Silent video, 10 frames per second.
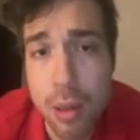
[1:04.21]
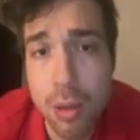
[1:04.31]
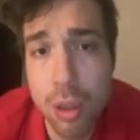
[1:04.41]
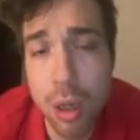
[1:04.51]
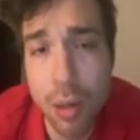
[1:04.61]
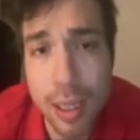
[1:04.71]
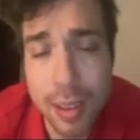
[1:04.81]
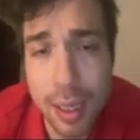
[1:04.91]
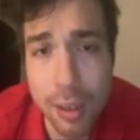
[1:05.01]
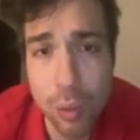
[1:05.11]
So let's
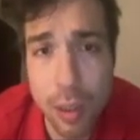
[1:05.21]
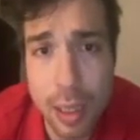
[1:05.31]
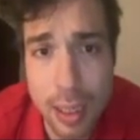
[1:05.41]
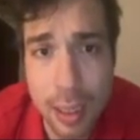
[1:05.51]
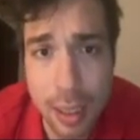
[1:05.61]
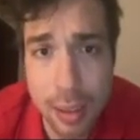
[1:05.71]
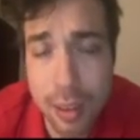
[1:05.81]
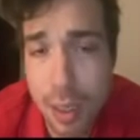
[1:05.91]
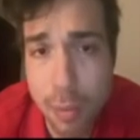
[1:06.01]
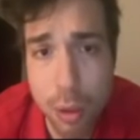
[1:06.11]
start with d6. It
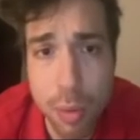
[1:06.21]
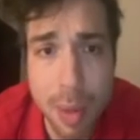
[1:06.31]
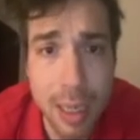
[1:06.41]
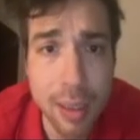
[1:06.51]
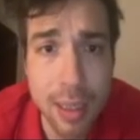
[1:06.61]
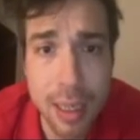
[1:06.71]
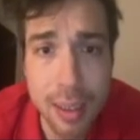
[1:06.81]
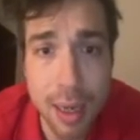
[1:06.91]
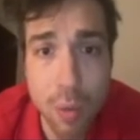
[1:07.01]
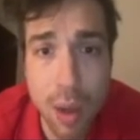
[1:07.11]
seems to be making sense.
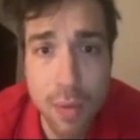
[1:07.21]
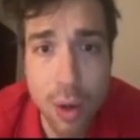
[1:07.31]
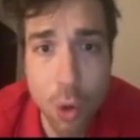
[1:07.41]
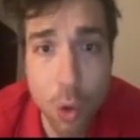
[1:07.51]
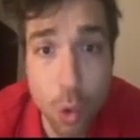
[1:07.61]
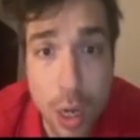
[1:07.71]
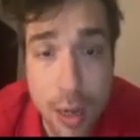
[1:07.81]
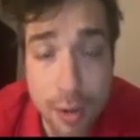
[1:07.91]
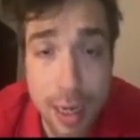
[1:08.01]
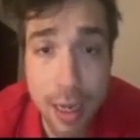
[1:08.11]
However, queen
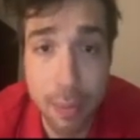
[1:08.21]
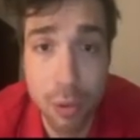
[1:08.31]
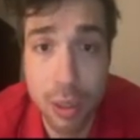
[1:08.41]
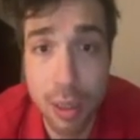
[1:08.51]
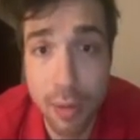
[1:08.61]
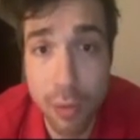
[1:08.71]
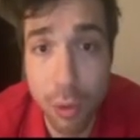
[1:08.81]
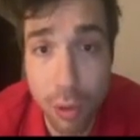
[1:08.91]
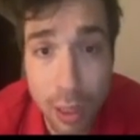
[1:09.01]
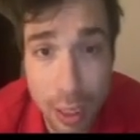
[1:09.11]
recaptures in d4.
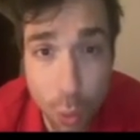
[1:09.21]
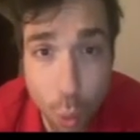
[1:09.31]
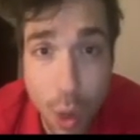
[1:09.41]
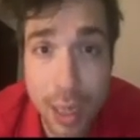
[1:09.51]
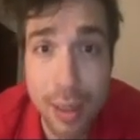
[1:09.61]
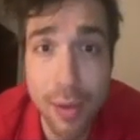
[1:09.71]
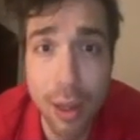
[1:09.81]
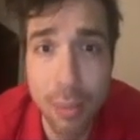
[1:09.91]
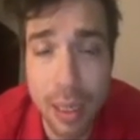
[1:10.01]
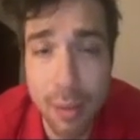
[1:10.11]
Look at the white
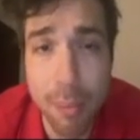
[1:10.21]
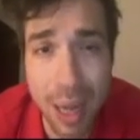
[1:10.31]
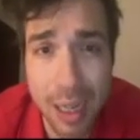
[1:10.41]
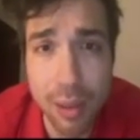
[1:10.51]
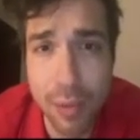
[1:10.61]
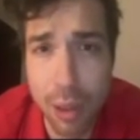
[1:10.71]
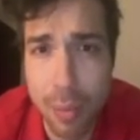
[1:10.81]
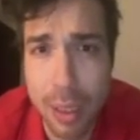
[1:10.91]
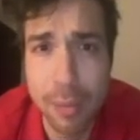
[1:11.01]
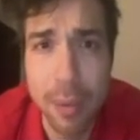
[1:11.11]
development and the black
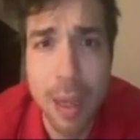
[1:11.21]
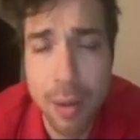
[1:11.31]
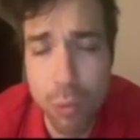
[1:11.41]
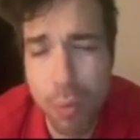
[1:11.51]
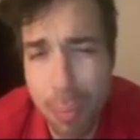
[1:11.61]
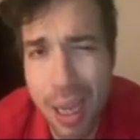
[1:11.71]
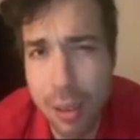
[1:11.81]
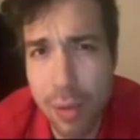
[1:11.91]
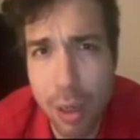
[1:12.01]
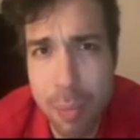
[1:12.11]
development. Well, black
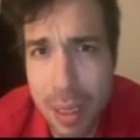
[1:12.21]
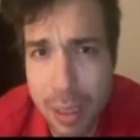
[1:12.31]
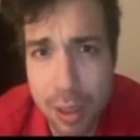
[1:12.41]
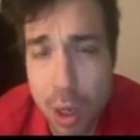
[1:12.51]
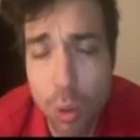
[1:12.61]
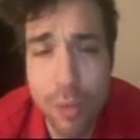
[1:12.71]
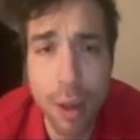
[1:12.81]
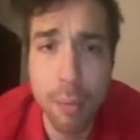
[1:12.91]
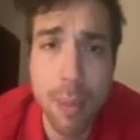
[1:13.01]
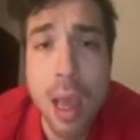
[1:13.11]
development is no
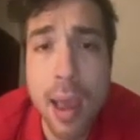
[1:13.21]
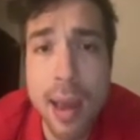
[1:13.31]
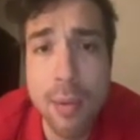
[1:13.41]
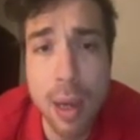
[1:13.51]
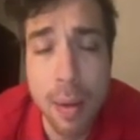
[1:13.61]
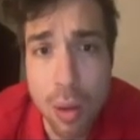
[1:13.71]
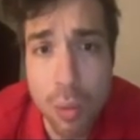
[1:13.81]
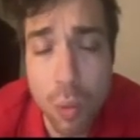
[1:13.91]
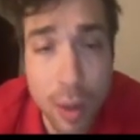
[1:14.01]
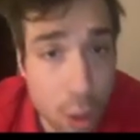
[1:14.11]
development. Anyway,
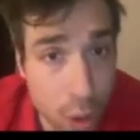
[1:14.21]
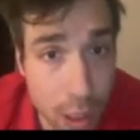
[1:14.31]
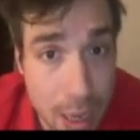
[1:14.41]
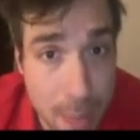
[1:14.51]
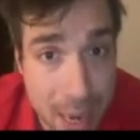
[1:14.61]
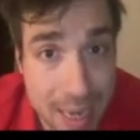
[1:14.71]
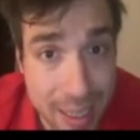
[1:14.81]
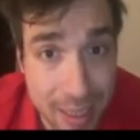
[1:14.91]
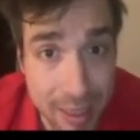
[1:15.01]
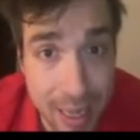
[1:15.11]
we've got three
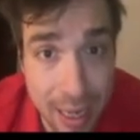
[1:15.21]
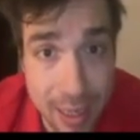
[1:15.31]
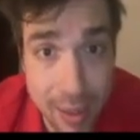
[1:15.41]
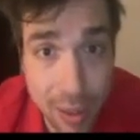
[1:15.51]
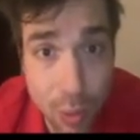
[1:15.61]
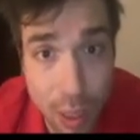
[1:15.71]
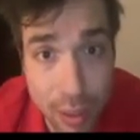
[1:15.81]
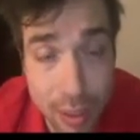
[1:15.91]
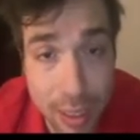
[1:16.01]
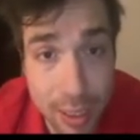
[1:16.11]
pieces attacking the square
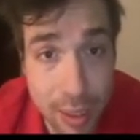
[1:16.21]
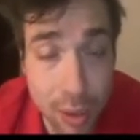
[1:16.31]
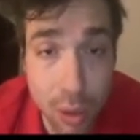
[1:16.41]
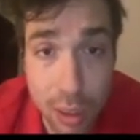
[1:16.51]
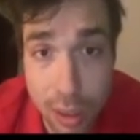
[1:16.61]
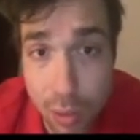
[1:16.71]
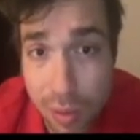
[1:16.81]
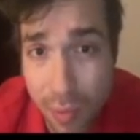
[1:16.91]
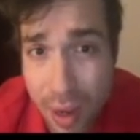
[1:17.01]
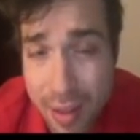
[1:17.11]
d6 and only two
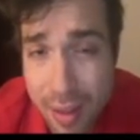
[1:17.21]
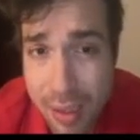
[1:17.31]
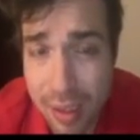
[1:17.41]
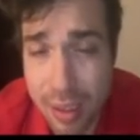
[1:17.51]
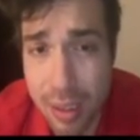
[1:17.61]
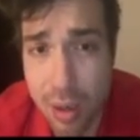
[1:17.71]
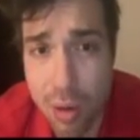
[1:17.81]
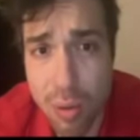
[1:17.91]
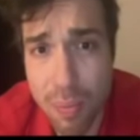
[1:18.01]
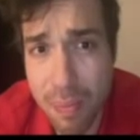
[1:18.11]
defenders.
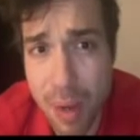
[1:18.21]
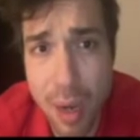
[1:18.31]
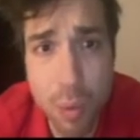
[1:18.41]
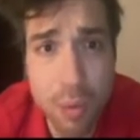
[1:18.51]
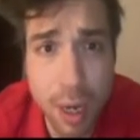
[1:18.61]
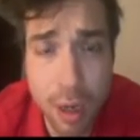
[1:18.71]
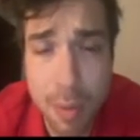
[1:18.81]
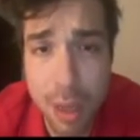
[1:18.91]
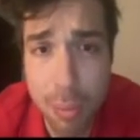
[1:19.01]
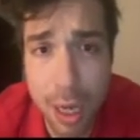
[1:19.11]
So I wouldn't
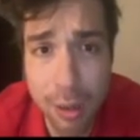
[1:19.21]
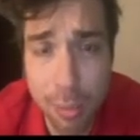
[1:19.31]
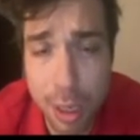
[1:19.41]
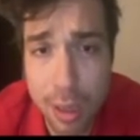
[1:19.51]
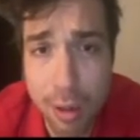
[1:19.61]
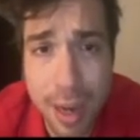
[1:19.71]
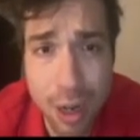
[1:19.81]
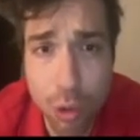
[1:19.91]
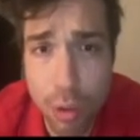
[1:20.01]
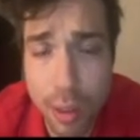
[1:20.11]
recommend black to play the
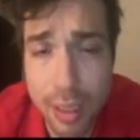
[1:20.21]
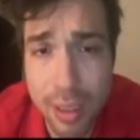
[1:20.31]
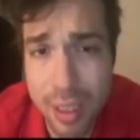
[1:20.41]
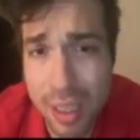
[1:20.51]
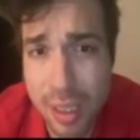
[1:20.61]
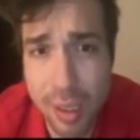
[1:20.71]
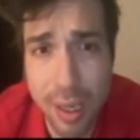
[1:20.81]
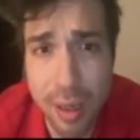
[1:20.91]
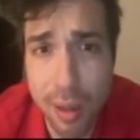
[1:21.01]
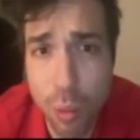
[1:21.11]
natural knight c6
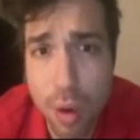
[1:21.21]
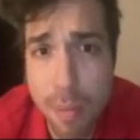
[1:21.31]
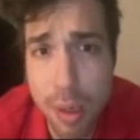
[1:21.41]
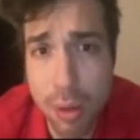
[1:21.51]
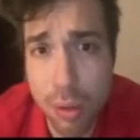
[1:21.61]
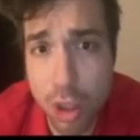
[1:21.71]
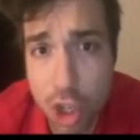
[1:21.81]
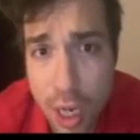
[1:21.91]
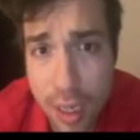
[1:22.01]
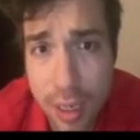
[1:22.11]
attacking the queen, because
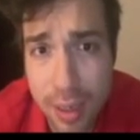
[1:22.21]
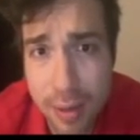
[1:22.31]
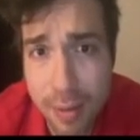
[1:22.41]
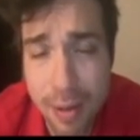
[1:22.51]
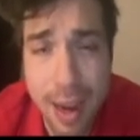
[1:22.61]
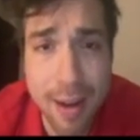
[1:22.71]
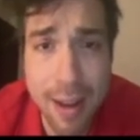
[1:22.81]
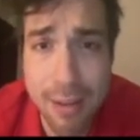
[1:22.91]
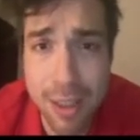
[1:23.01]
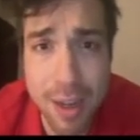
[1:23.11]
check, and
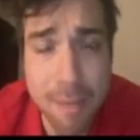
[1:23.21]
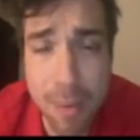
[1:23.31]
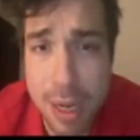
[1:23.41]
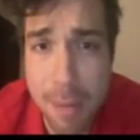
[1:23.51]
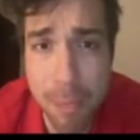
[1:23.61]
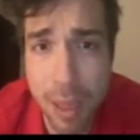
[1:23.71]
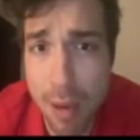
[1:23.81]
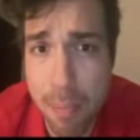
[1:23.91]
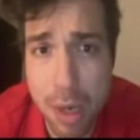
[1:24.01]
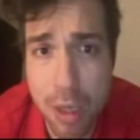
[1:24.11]
then simply
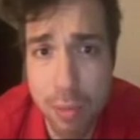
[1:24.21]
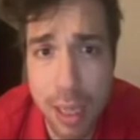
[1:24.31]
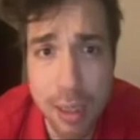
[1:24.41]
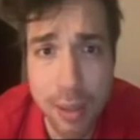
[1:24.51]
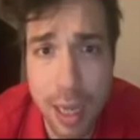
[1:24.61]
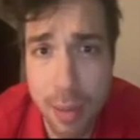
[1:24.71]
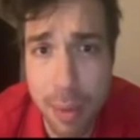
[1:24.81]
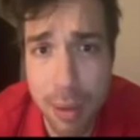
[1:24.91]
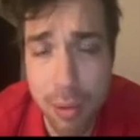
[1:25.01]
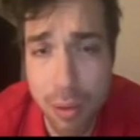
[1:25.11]
bishop takes, take
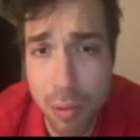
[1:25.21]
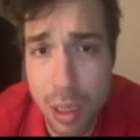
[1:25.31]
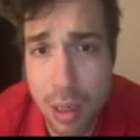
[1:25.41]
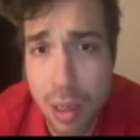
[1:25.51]
back with the queen.